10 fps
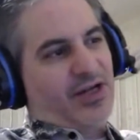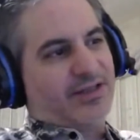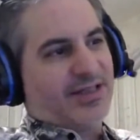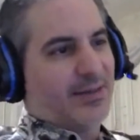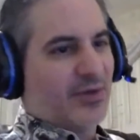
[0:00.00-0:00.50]

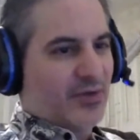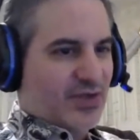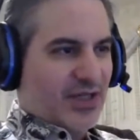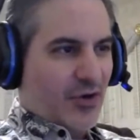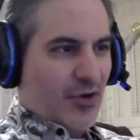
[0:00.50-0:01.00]
Long time no
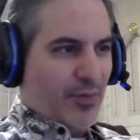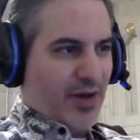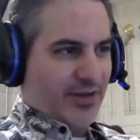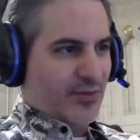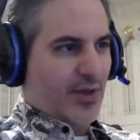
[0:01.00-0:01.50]
see. Hope
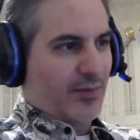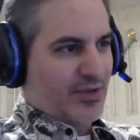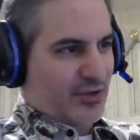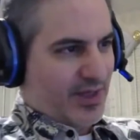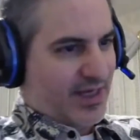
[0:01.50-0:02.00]
all is
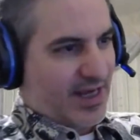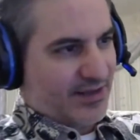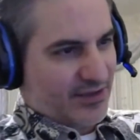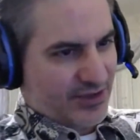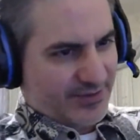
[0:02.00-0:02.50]
well, Mr.
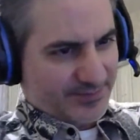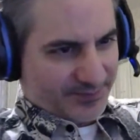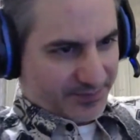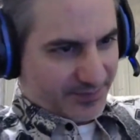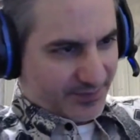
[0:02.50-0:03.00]
McAllister.
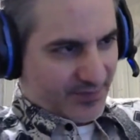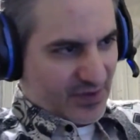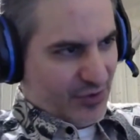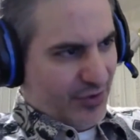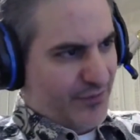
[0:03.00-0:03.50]

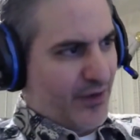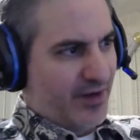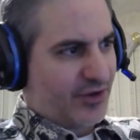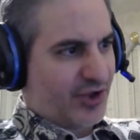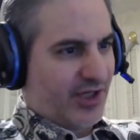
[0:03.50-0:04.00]
Good
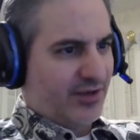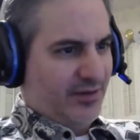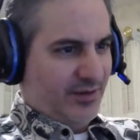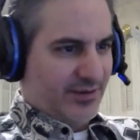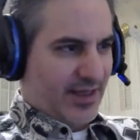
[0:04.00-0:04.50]
friend of the
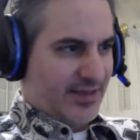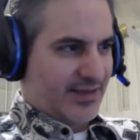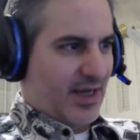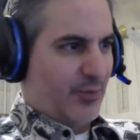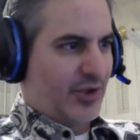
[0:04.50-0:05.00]
channel.
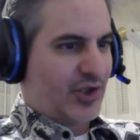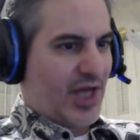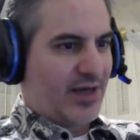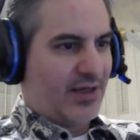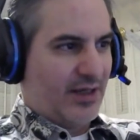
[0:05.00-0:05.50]
Last time we
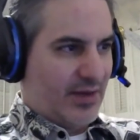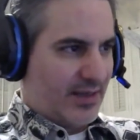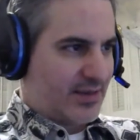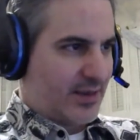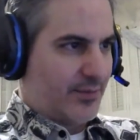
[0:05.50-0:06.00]
chatted, he
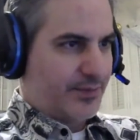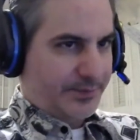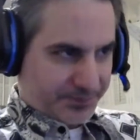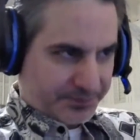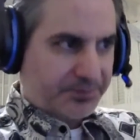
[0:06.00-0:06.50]
had
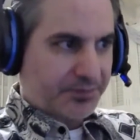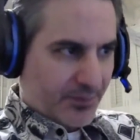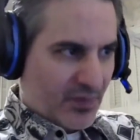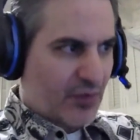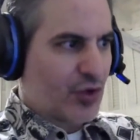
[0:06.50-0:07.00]

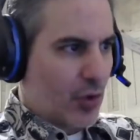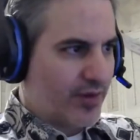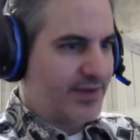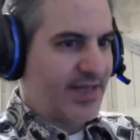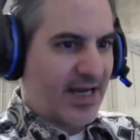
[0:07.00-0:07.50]
was
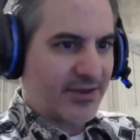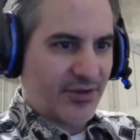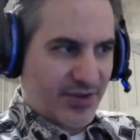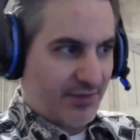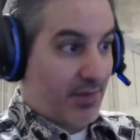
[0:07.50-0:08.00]
going to the
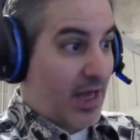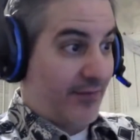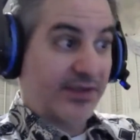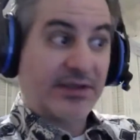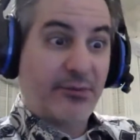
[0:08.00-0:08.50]
doctors and
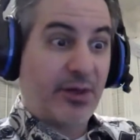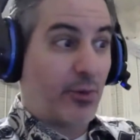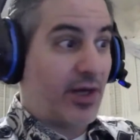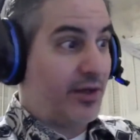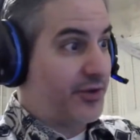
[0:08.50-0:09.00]
obviously
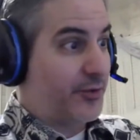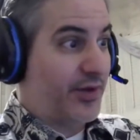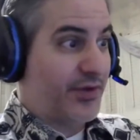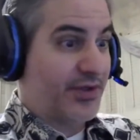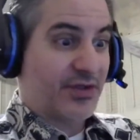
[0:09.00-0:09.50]
went well. You're
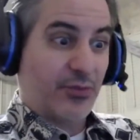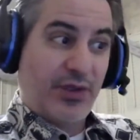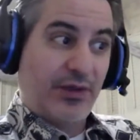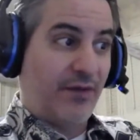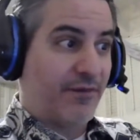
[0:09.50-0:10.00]
with us
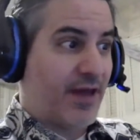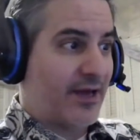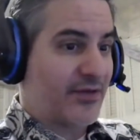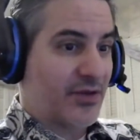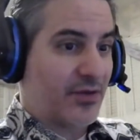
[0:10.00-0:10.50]
and we love that.